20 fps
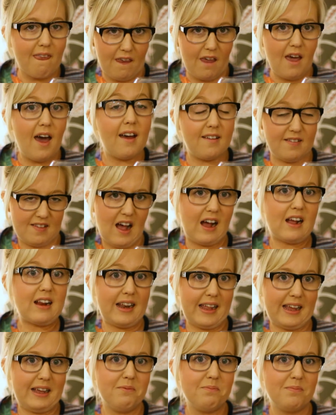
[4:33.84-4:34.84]

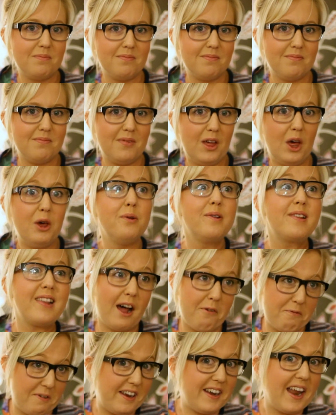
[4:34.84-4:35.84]
Exactly. Who's
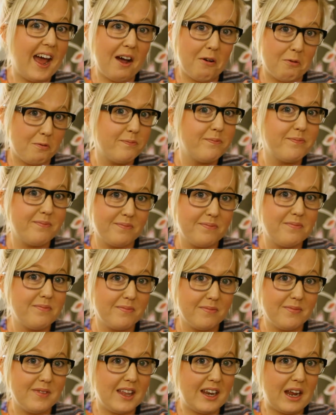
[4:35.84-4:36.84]
laughing now?
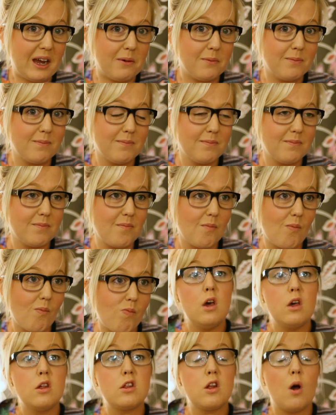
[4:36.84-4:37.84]
You know.
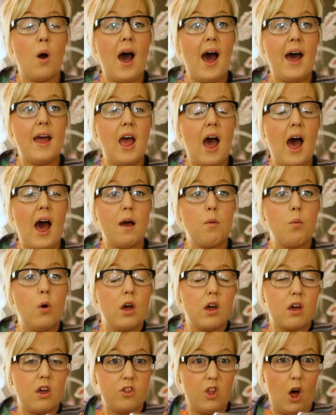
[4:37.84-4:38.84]
So I
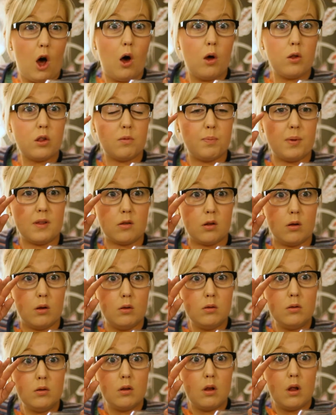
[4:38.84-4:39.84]
work at the
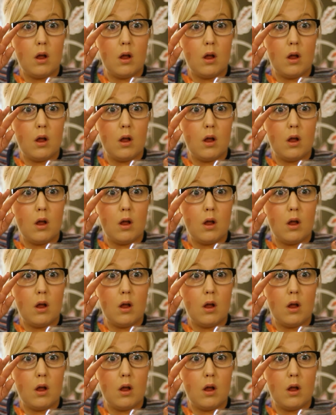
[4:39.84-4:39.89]
hospital,